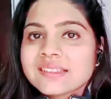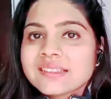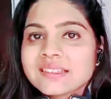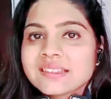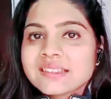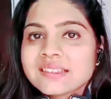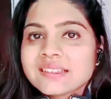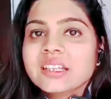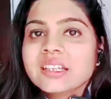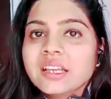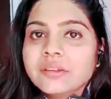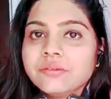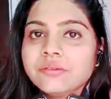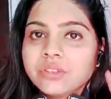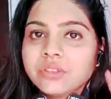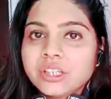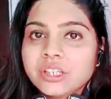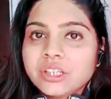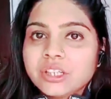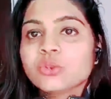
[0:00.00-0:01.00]
and since the day I
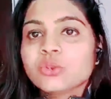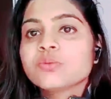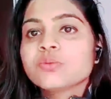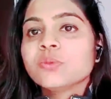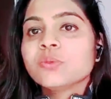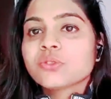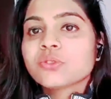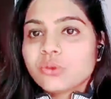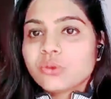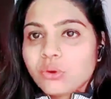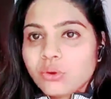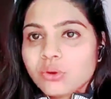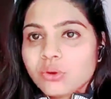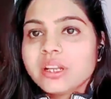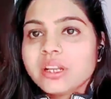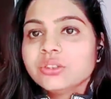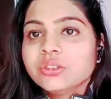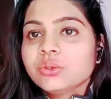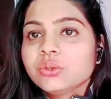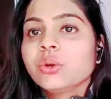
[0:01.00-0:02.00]
get those books
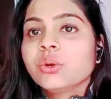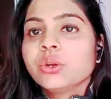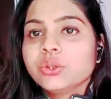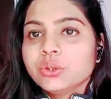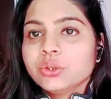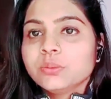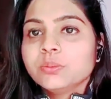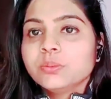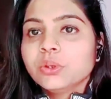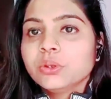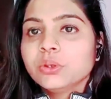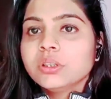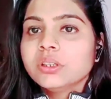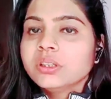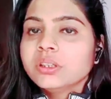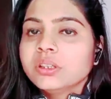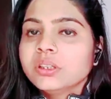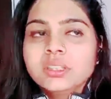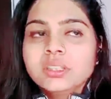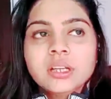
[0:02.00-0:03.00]
online through audiobook,
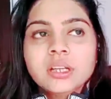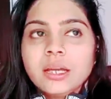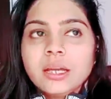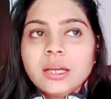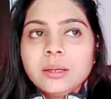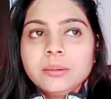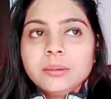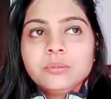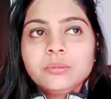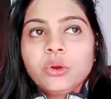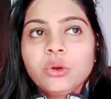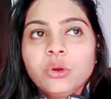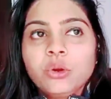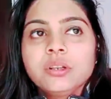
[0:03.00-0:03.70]
I am